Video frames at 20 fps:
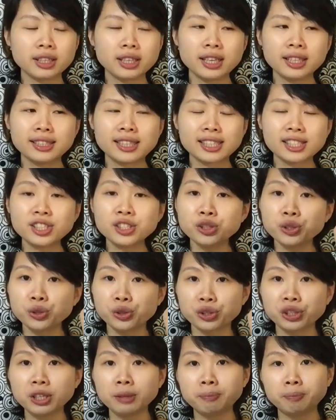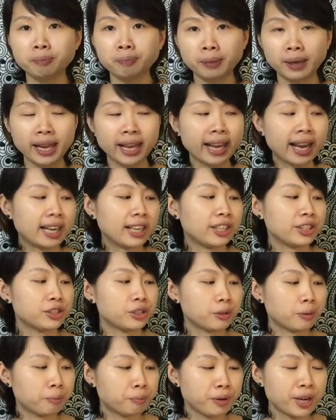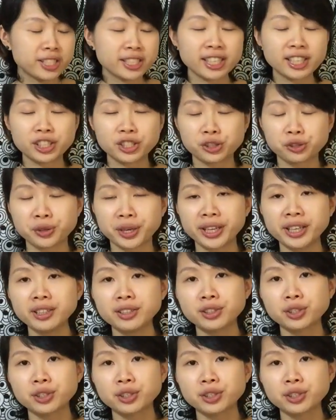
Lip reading: it doesn't usually press any string,